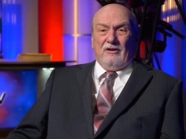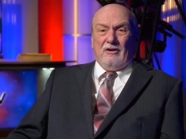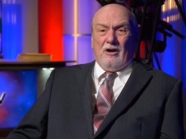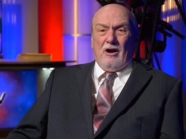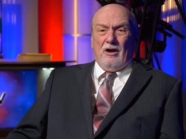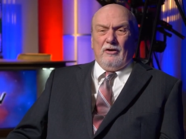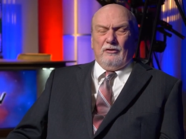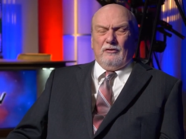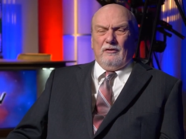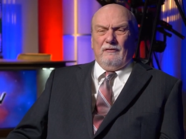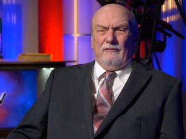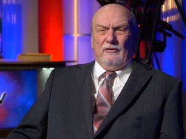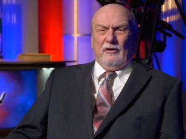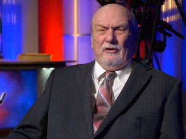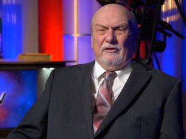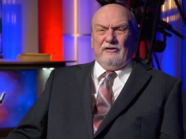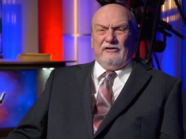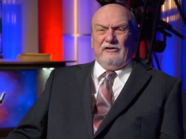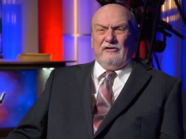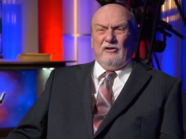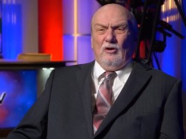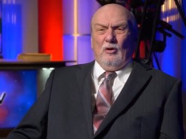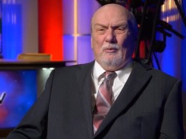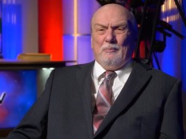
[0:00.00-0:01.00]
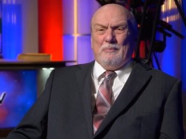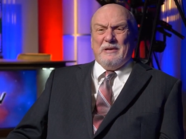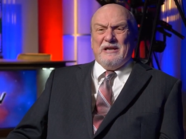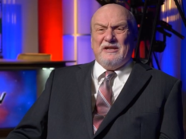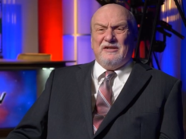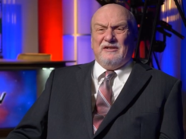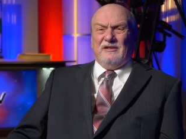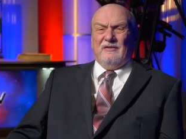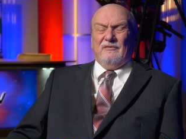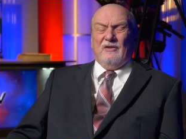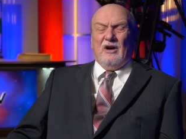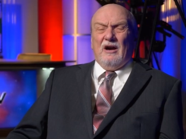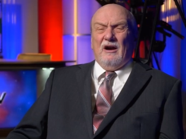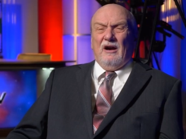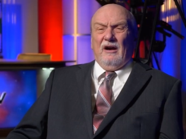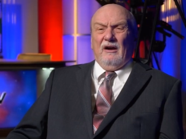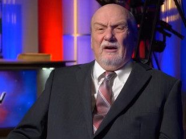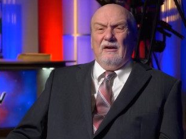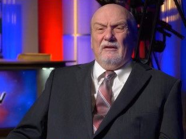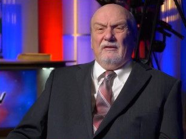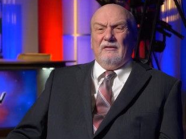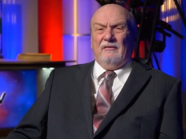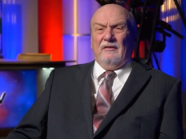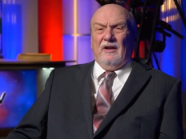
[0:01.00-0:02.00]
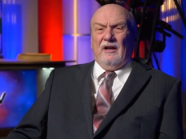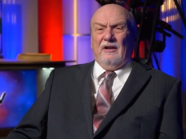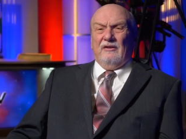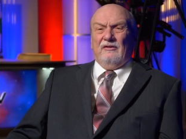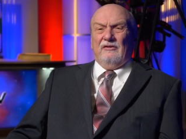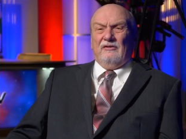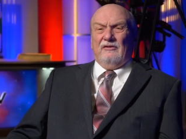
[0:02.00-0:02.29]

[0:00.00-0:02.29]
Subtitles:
controversial piece of art that